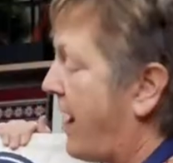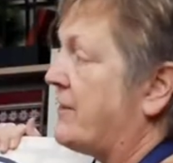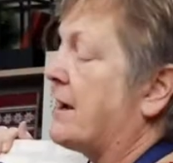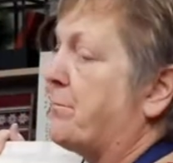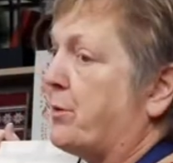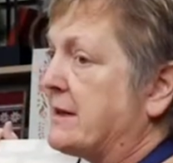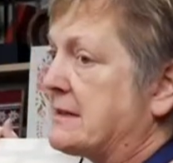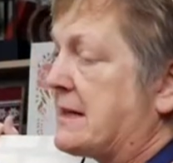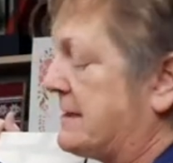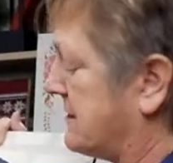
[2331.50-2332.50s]
having a brick
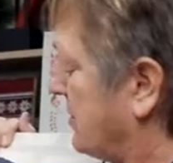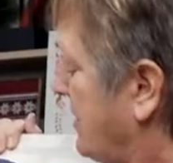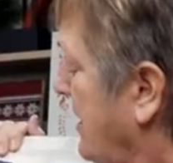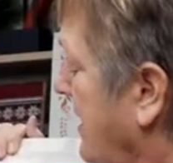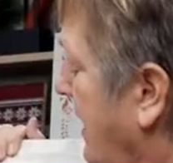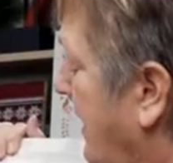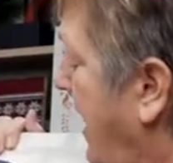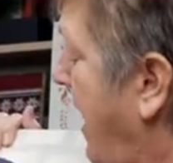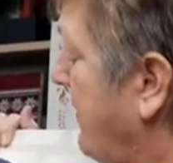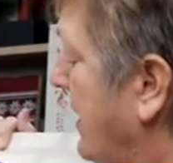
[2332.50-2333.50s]
stencil and
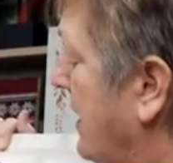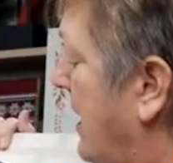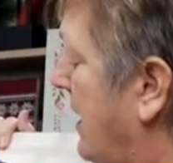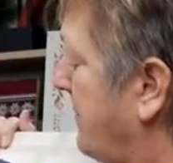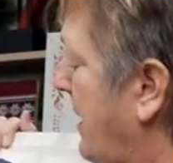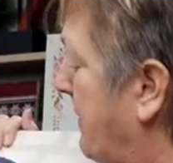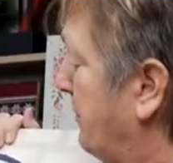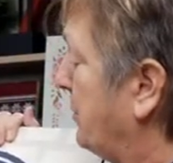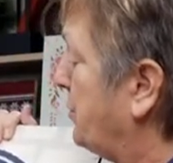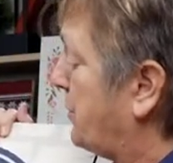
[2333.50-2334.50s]
having um, a
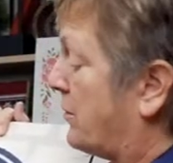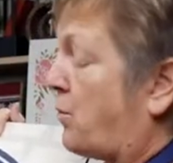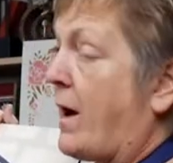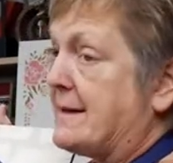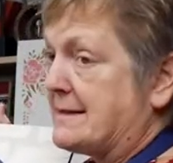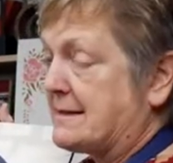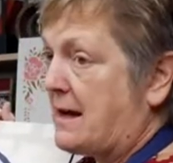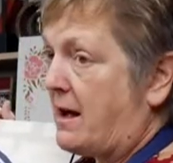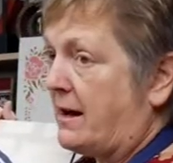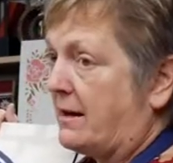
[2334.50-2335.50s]
blue and white
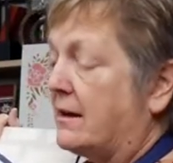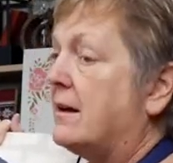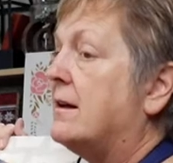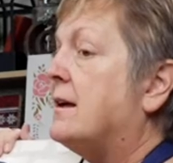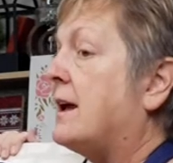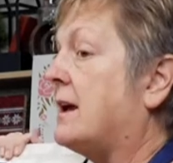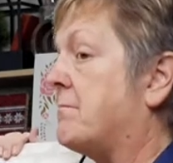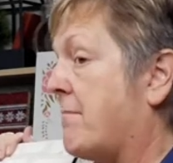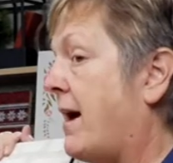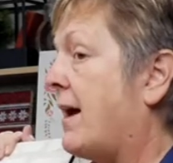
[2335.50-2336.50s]
sign
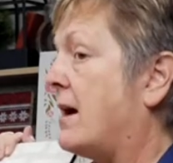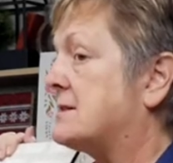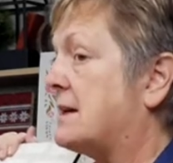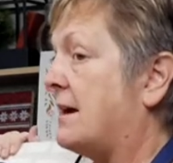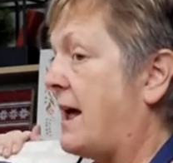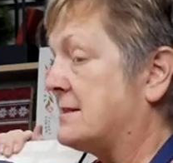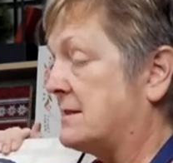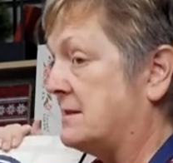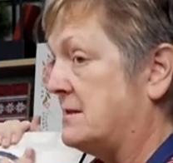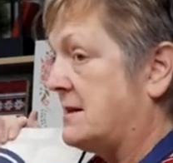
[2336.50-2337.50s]
in my house that has
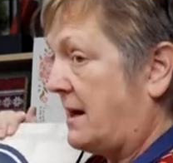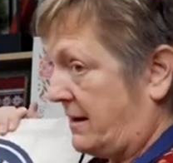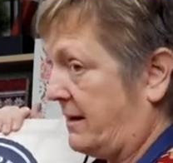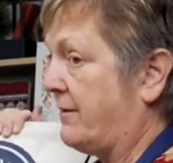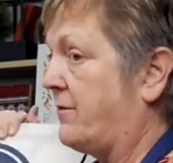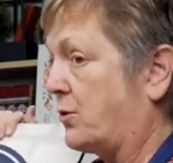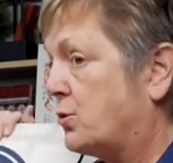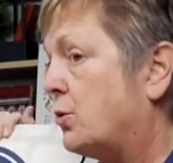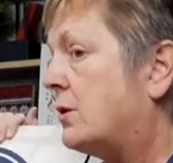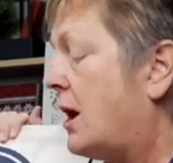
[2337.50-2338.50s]
none of the
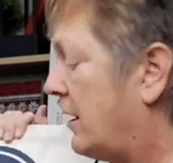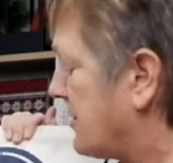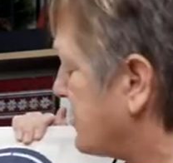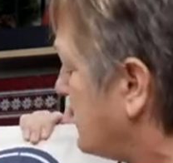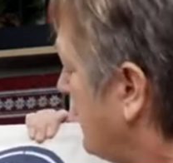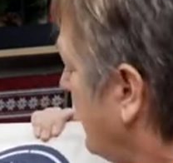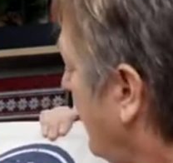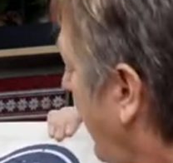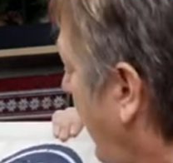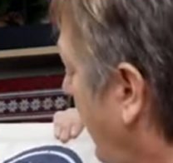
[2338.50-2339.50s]
cool colors.
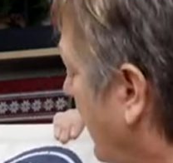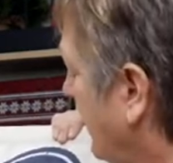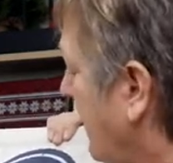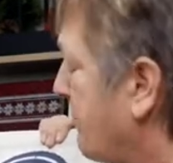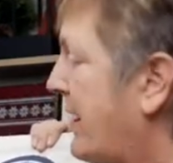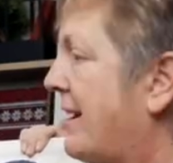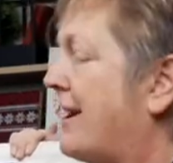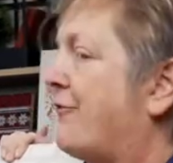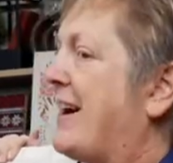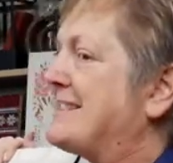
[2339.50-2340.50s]
And but
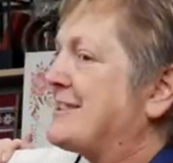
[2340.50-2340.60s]
if I